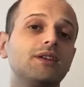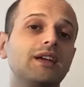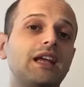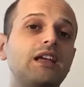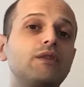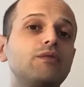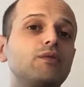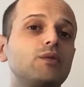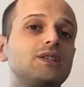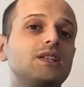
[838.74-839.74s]

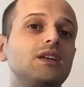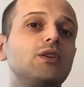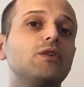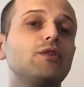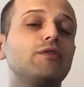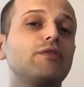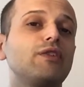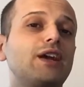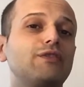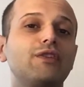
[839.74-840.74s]
influenced a lot of
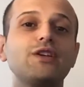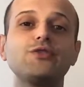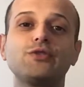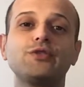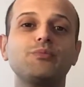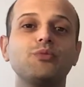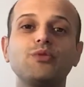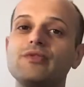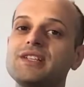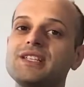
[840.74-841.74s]
adventure
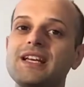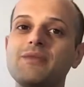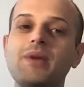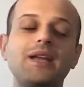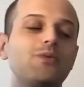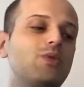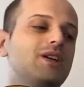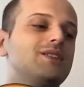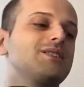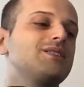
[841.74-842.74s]
movies in many
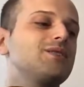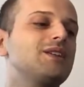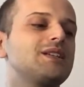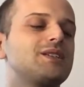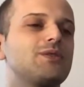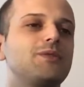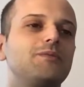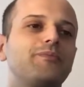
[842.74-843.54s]
ways. So let's go.